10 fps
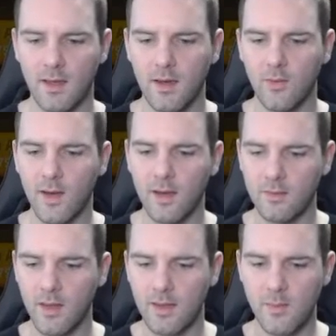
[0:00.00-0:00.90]
Well,
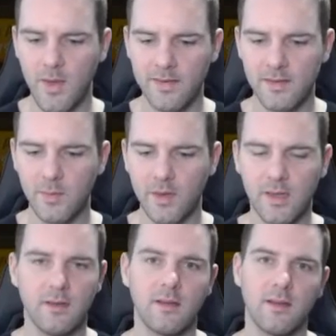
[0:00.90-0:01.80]
not the best, but
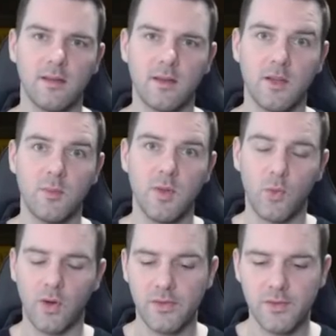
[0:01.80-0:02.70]
could have been
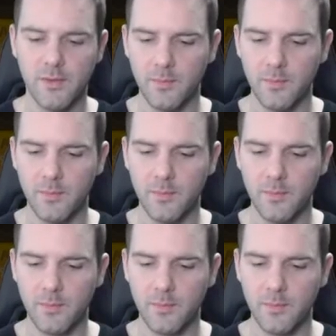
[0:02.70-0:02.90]
worse.